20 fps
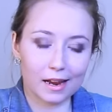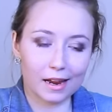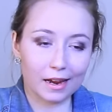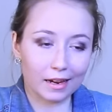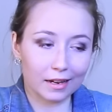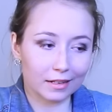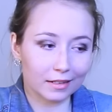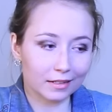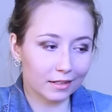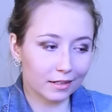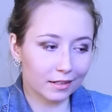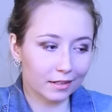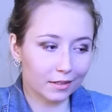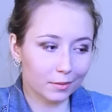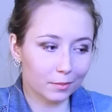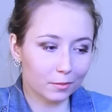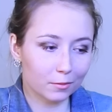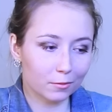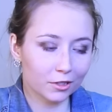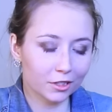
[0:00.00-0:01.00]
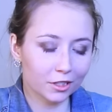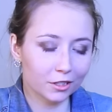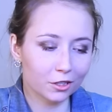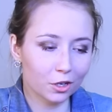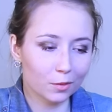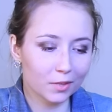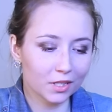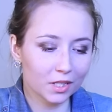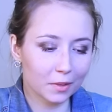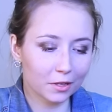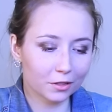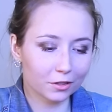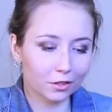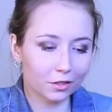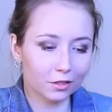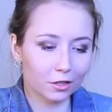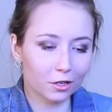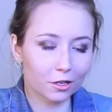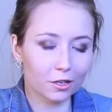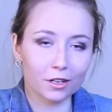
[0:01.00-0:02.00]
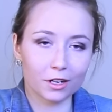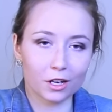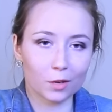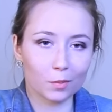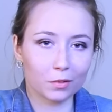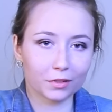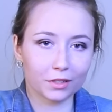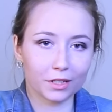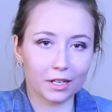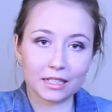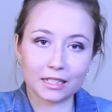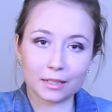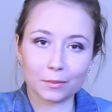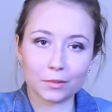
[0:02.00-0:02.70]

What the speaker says: And winter term is about to start in a couple of days.